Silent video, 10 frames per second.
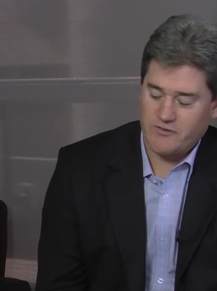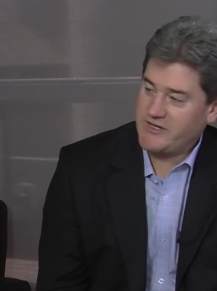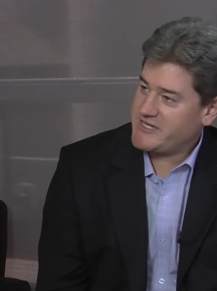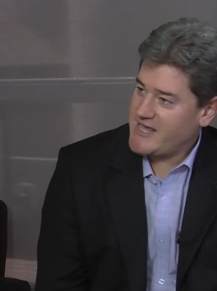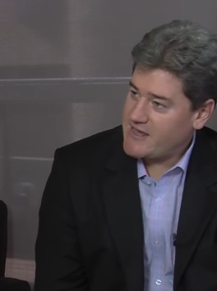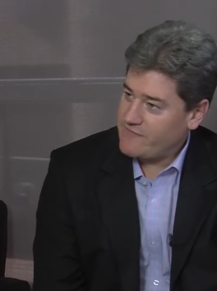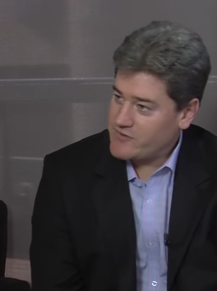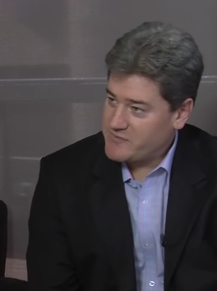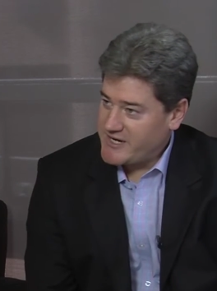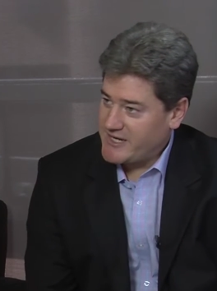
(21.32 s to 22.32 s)
You're in town
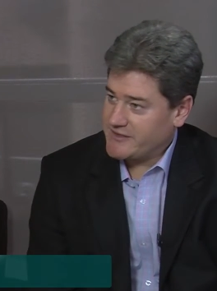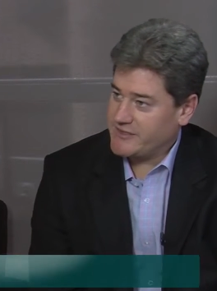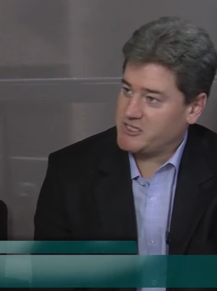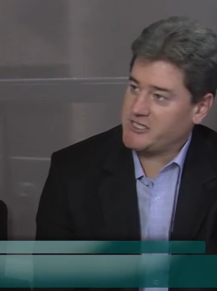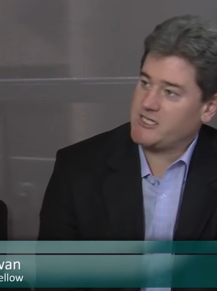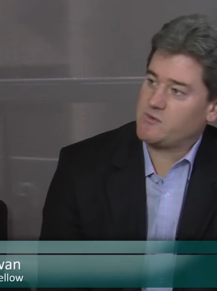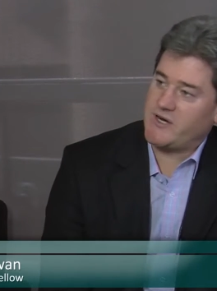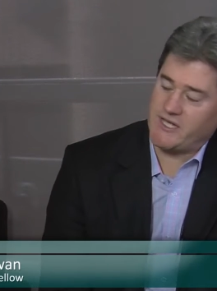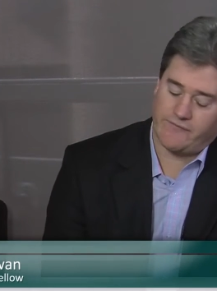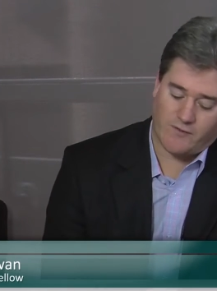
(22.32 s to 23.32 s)
for a meeting of the
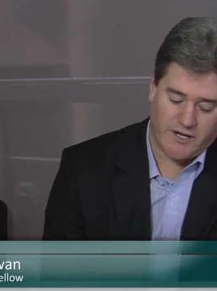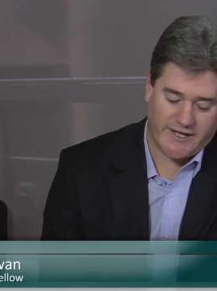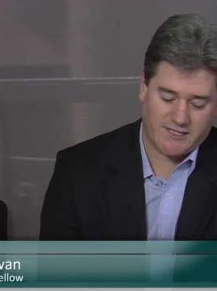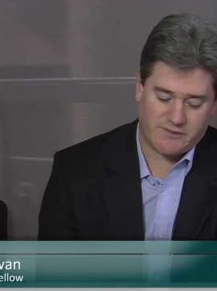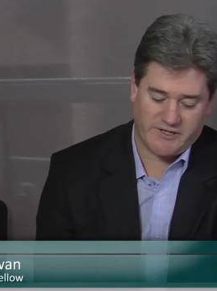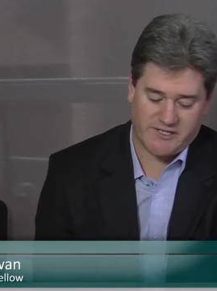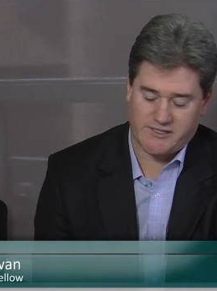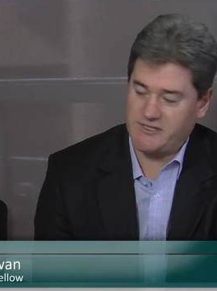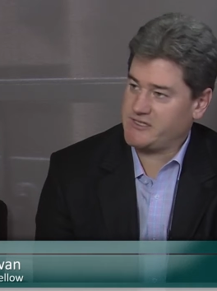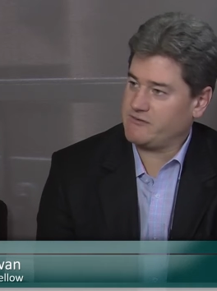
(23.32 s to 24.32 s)
G20 Finance
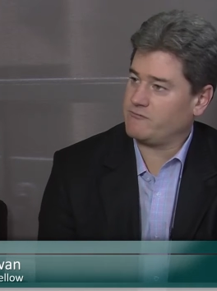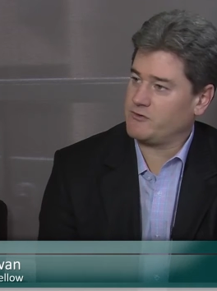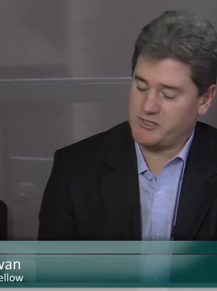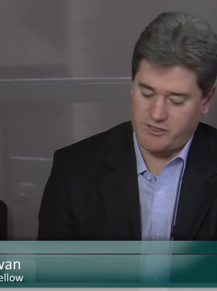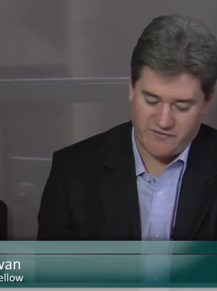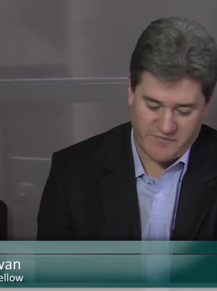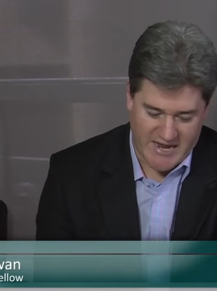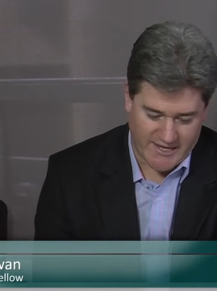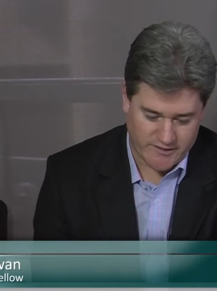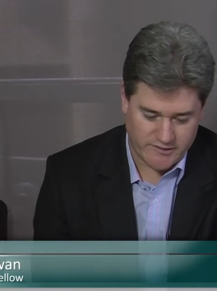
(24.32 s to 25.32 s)
Ministers and Reserve
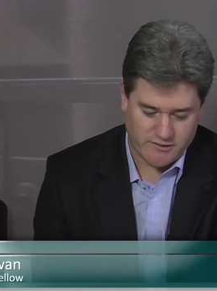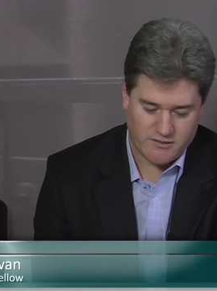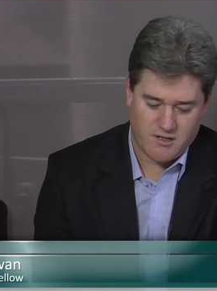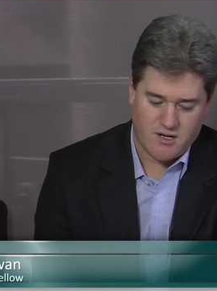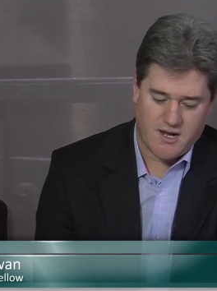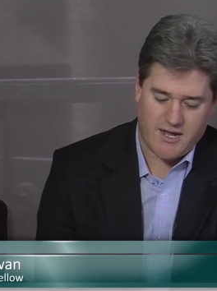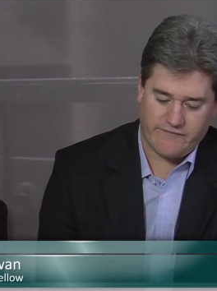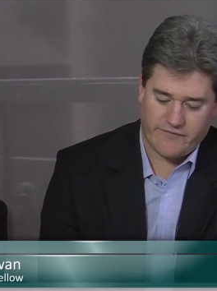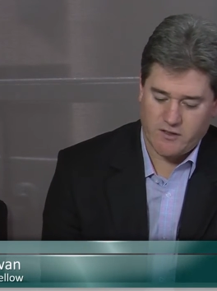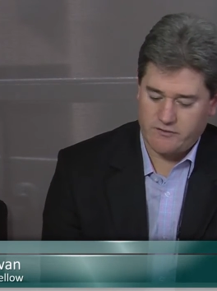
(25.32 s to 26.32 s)
Bankers.
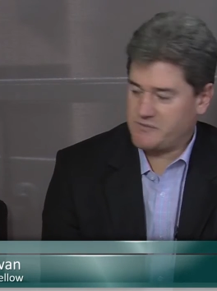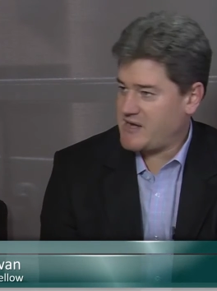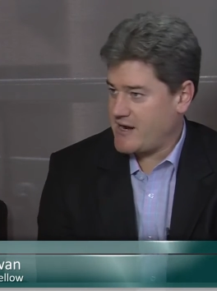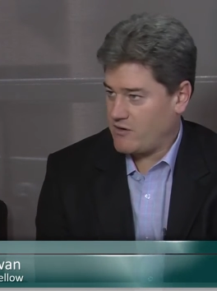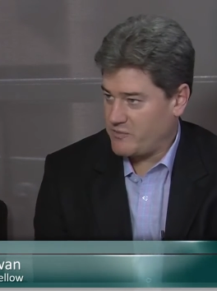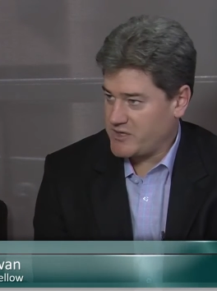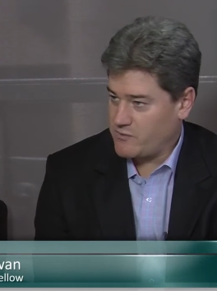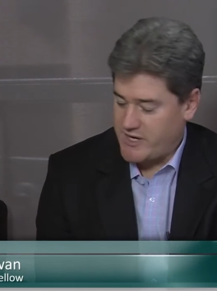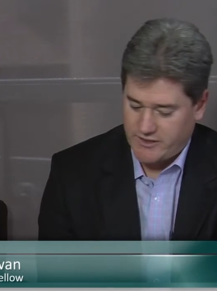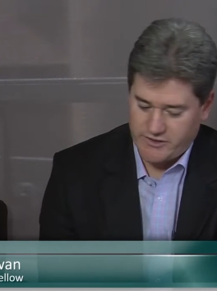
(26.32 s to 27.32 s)
And viewers may not be
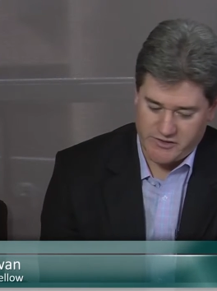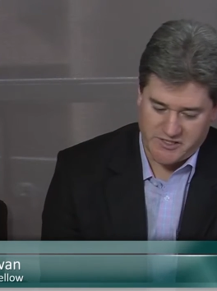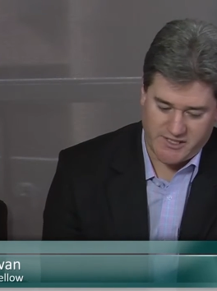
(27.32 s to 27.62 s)
aware that New